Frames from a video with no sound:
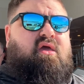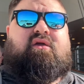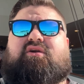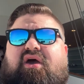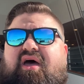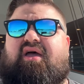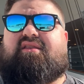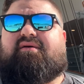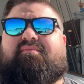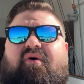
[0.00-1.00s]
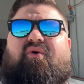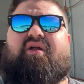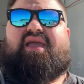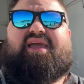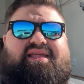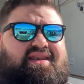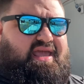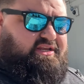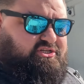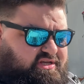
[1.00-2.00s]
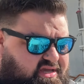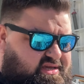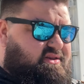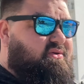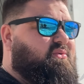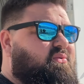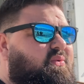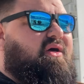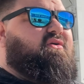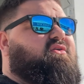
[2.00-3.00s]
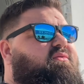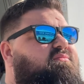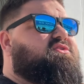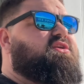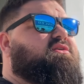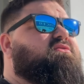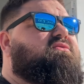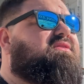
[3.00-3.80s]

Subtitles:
Good morning, nation. Welcome to